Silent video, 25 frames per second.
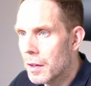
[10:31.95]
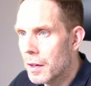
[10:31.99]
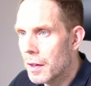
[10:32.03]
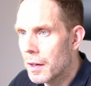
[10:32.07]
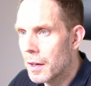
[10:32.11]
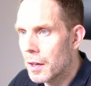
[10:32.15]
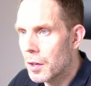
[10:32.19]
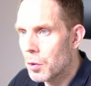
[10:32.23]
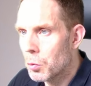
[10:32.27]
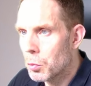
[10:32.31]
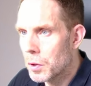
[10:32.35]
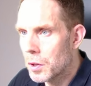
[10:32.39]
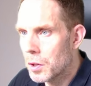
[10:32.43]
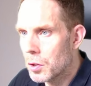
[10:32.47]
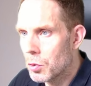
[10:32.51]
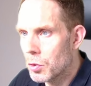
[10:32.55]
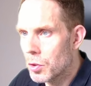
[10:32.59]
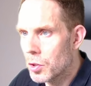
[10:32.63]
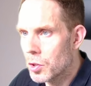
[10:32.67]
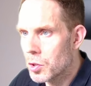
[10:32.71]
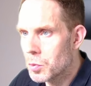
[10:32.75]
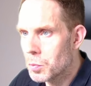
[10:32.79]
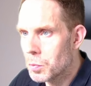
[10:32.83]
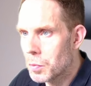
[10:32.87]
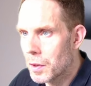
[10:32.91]
and we do
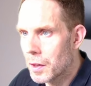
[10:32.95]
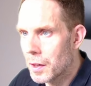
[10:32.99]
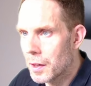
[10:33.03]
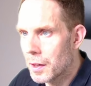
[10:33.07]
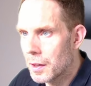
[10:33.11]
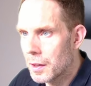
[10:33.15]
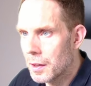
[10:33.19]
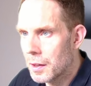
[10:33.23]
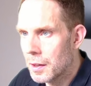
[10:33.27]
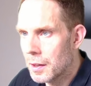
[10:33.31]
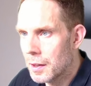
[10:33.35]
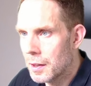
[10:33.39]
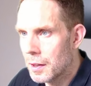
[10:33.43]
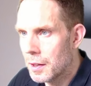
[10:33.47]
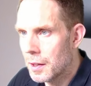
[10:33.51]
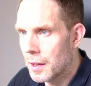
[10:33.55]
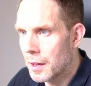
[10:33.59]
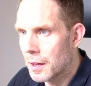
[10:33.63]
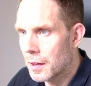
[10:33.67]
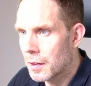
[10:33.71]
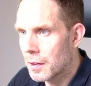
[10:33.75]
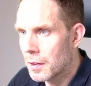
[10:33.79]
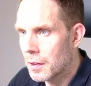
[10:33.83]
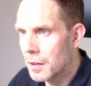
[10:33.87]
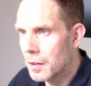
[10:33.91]
this by
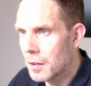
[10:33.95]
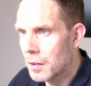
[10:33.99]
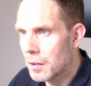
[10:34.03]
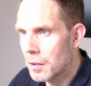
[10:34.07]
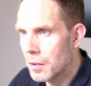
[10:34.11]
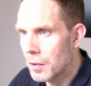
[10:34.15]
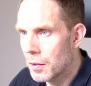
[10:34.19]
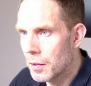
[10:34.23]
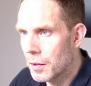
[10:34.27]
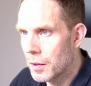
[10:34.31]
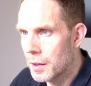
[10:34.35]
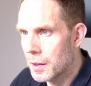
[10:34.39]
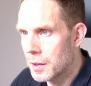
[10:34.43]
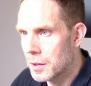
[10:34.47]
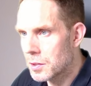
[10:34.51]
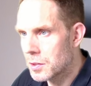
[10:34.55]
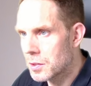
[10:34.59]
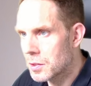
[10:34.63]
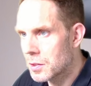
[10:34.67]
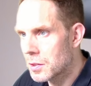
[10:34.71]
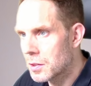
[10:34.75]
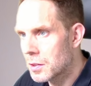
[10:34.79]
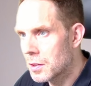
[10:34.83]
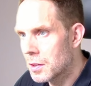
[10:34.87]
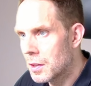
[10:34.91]
hitting
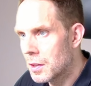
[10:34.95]
this